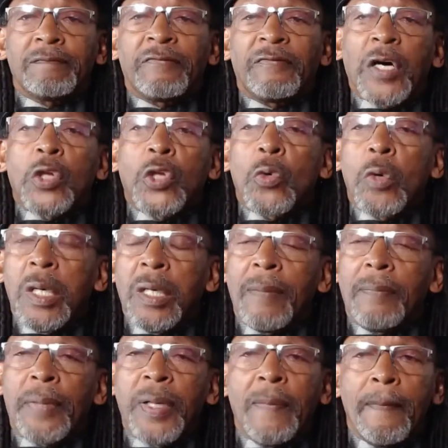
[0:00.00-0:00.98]
follow
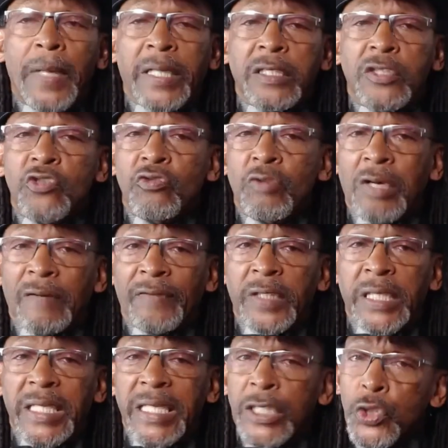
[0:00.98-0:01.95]
up by
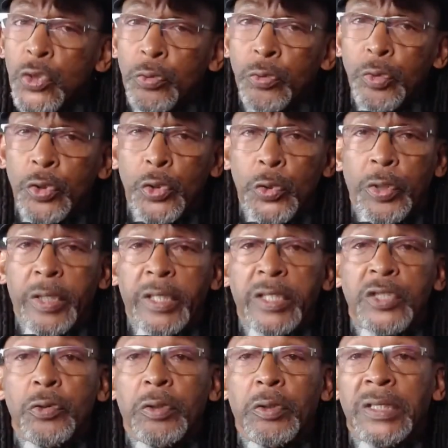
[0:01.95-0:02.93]
traveling into New York
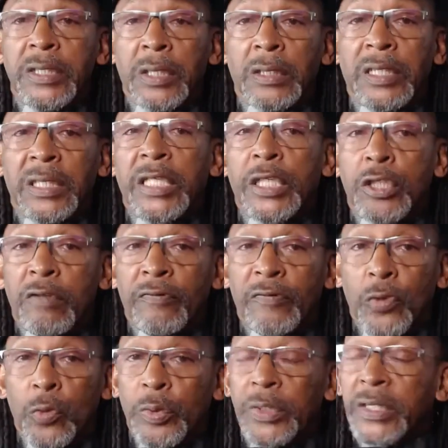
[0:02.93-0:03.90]
to conduct an
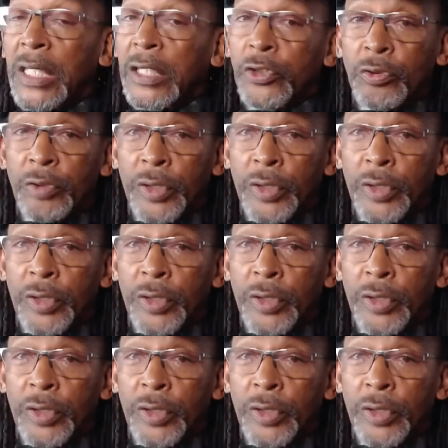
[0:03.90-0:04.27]
interview with Dr.